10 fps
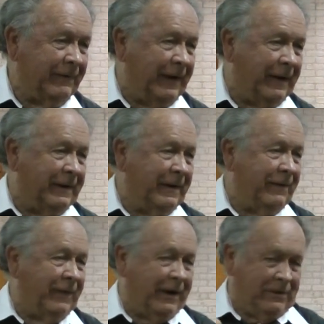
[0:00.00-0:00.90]
then
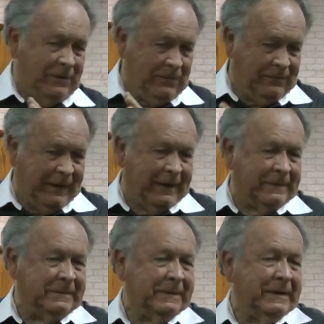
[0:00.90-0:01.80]
that you
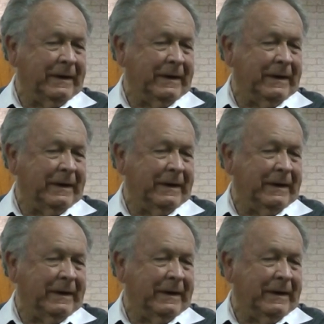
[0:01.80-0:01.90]
then